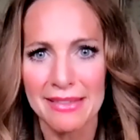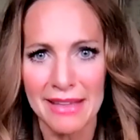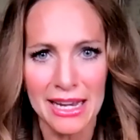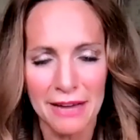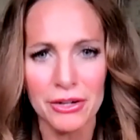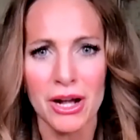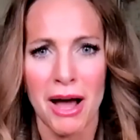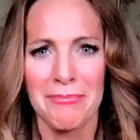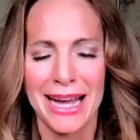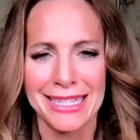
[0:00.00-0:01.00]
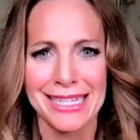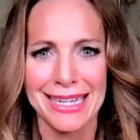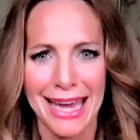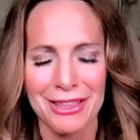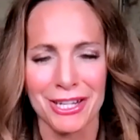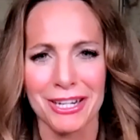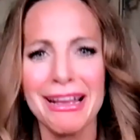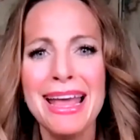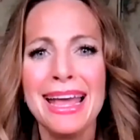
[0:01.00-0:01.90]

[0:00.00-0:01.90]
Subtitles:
And they never got back together.